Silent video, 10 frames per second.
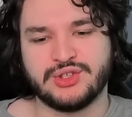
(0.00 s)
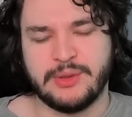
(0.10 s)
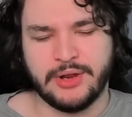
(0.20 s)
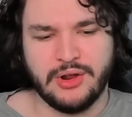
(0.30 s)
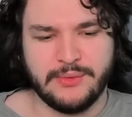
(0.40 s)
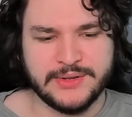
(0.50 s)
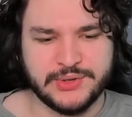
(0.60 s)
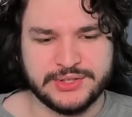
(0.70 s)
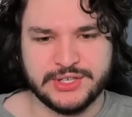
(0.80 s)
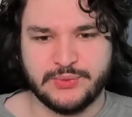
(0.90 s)
So I'm going to go to
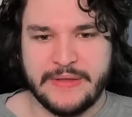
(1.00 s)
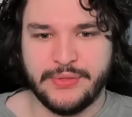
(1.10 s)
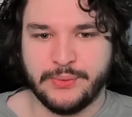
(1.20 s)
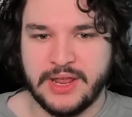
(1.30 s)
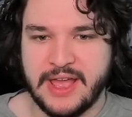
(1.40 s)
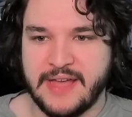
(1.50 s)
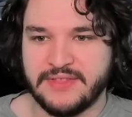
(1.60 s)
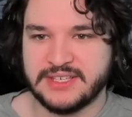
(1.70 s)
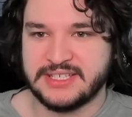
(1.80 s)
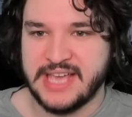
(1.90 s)
resource this red 3 and
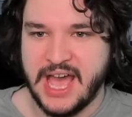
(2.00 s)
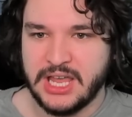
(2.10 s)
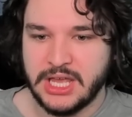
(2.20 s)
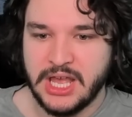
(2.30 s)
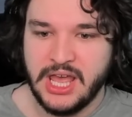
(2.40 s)
this tech.